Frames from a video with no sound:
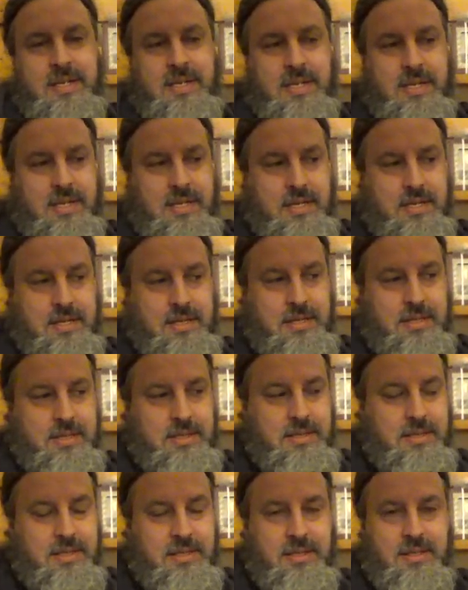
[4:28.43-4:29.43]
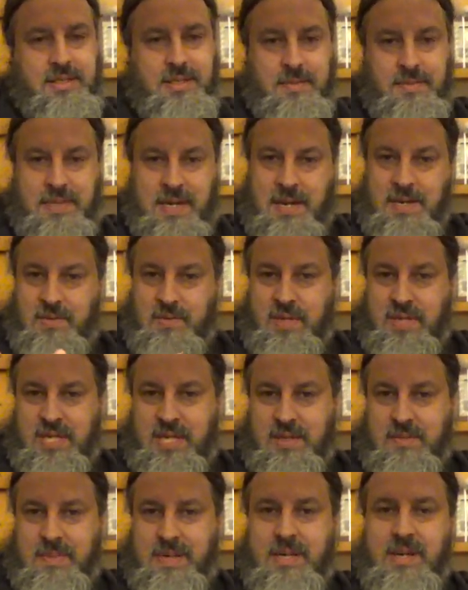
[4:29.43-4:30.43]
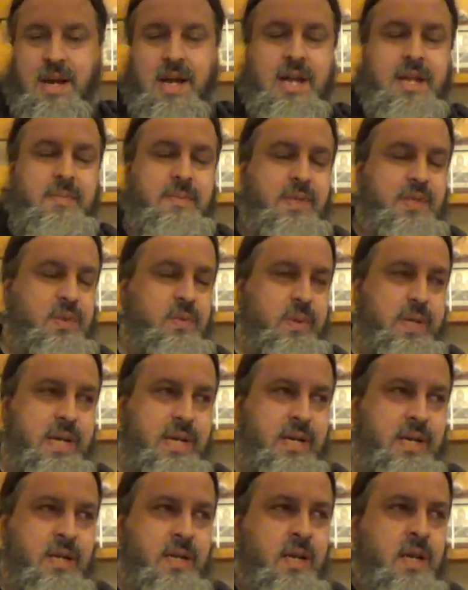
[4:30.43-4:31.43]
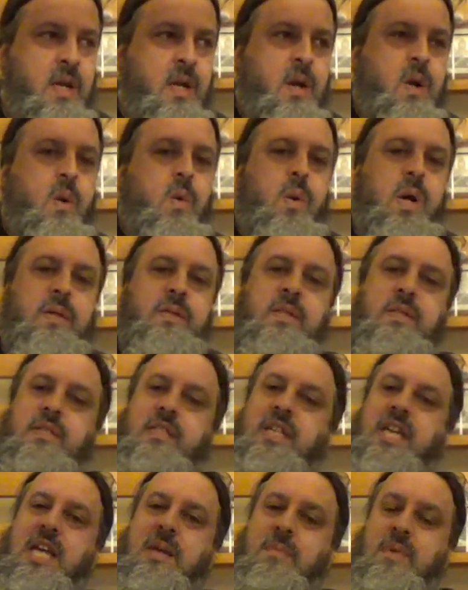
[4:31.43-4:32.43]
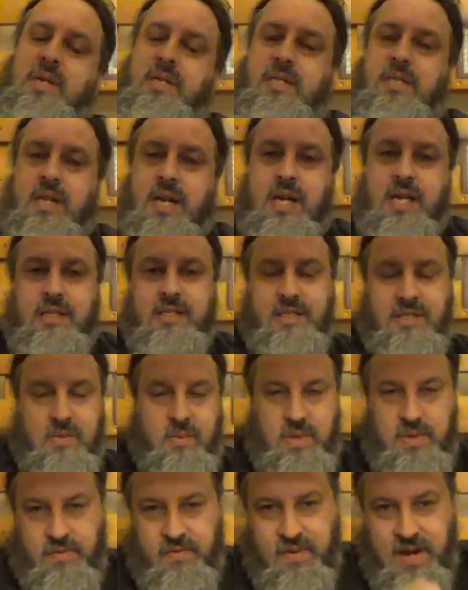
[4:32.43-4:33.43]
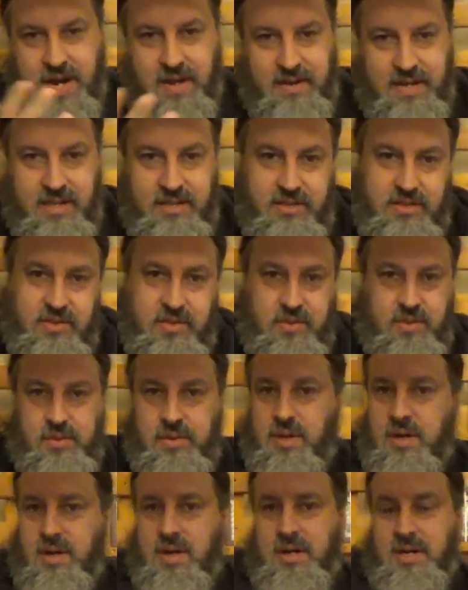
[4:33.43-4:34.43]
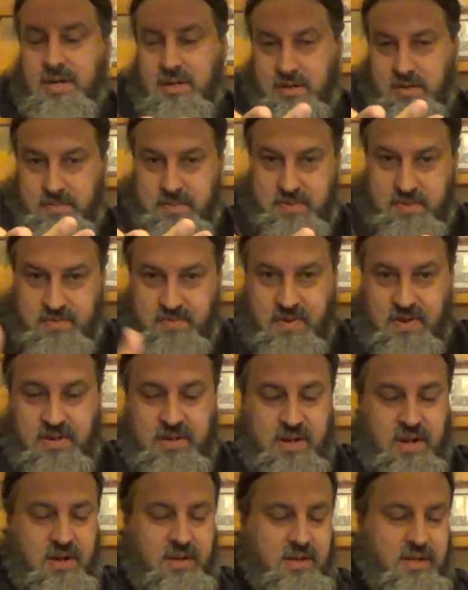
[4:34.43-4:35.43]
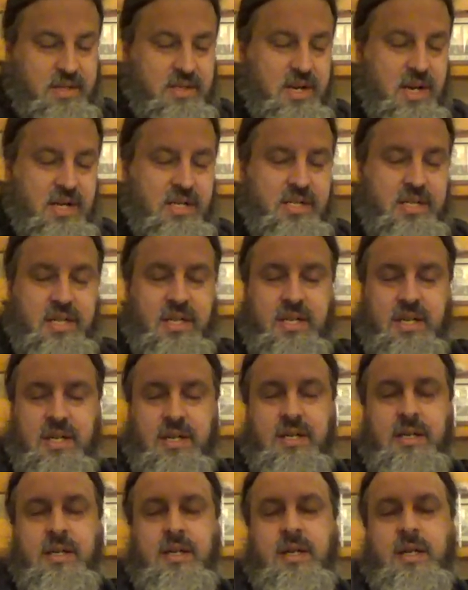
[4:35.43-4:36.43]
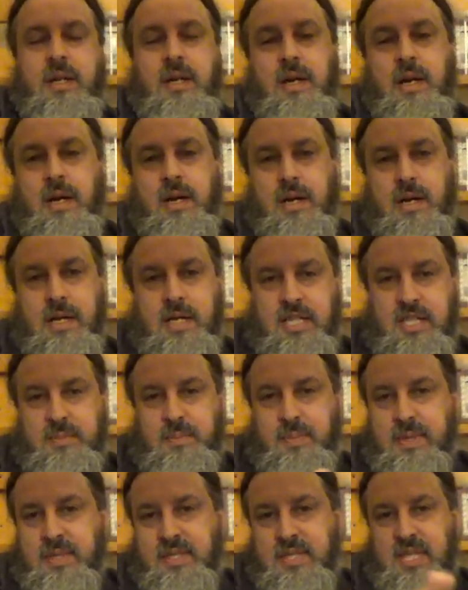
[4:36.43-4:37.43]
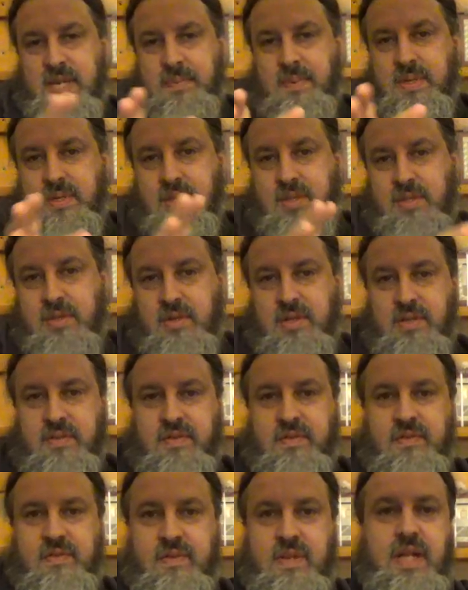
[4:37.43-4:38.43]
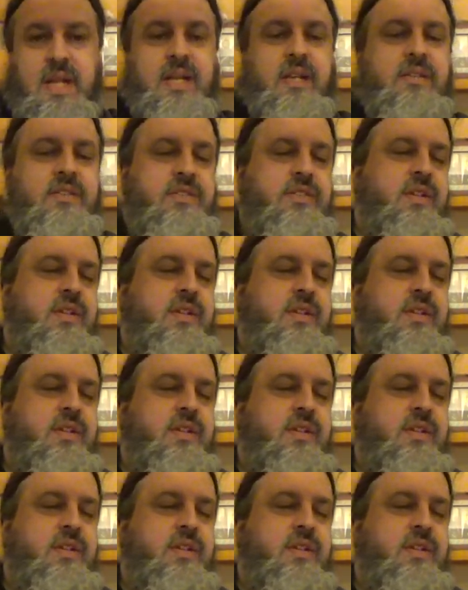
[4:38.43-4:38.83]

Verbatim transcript: Uh, sometimes we seem to be caught in between. What this camera does when the file gets too long in terms of our, our discussion here, uh, it splits it up into two different files.